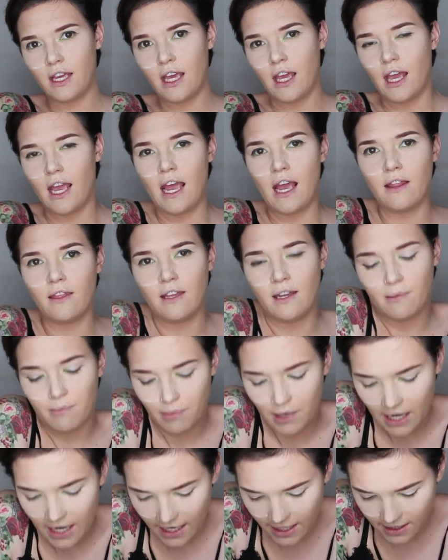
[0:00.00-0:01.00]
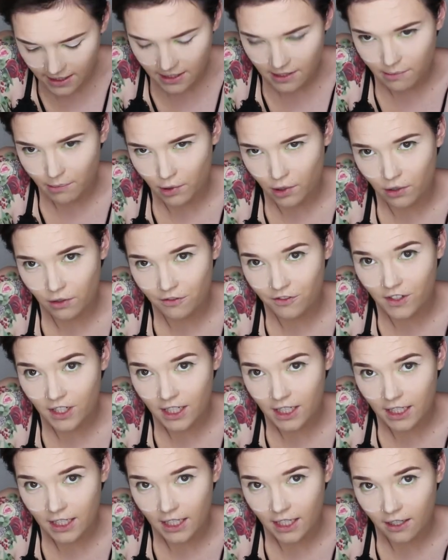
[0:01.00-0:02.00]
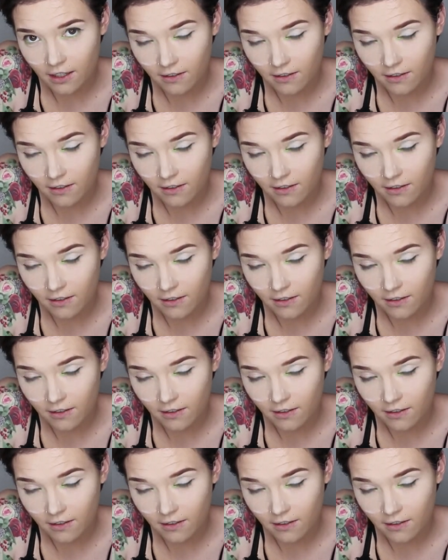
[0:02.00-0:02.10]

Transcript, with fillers: there and then placed perfectly.